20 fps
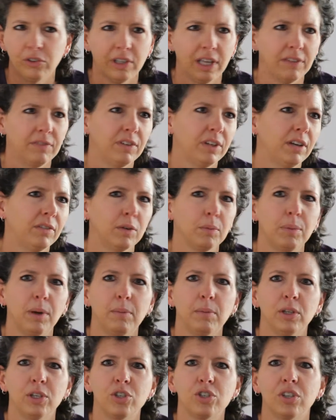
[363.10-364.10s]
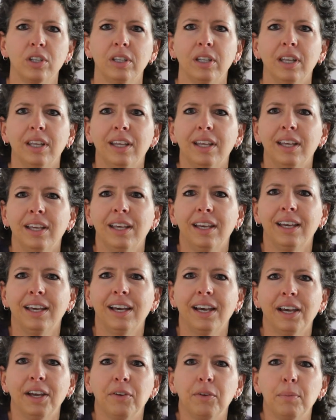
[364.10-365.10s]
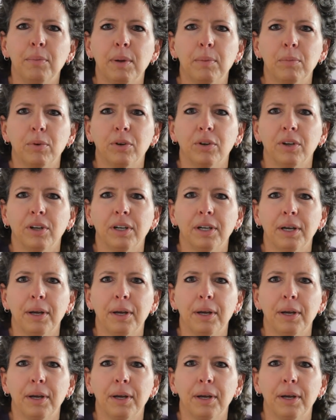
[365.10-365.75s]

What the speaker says: Life had ever published. And I remember